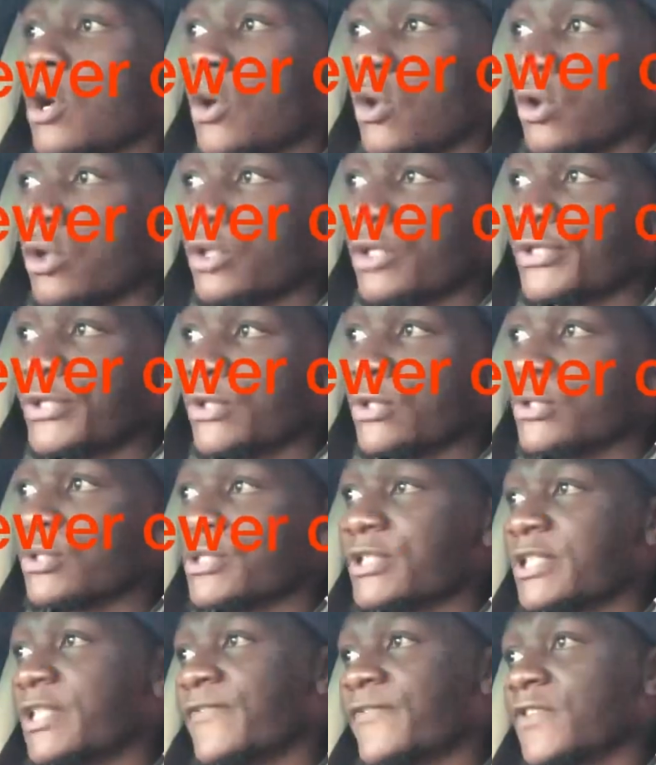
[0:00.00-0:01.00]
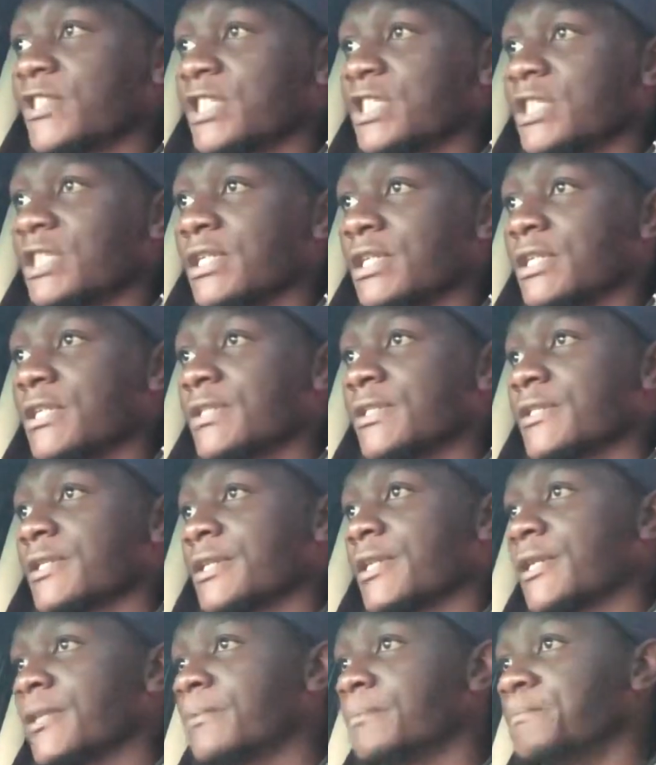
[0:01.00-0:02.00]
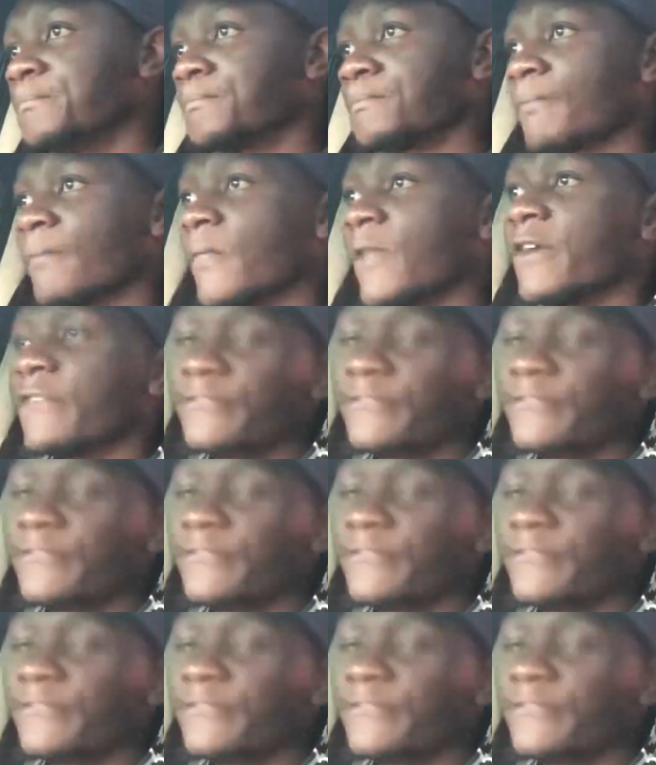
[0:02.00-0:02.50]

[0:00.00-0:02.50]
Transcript: also CVT is um,